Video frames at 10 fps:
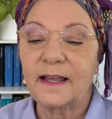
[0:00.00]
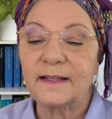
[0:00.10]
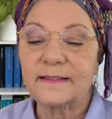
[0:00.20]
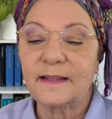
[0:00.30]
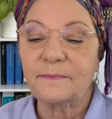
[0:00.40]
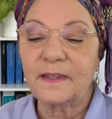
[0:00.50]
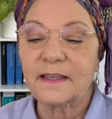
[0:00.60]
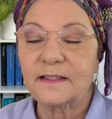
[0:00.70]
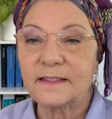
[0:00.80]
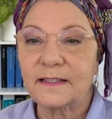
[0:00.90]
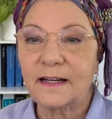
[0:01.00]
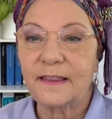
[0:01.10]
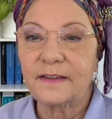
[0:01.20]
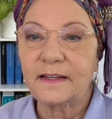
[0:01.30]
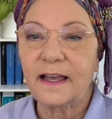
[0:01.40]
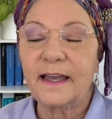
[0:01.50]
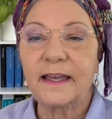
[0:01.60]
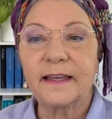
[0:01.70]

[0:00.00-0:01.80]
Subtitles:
and something else another day,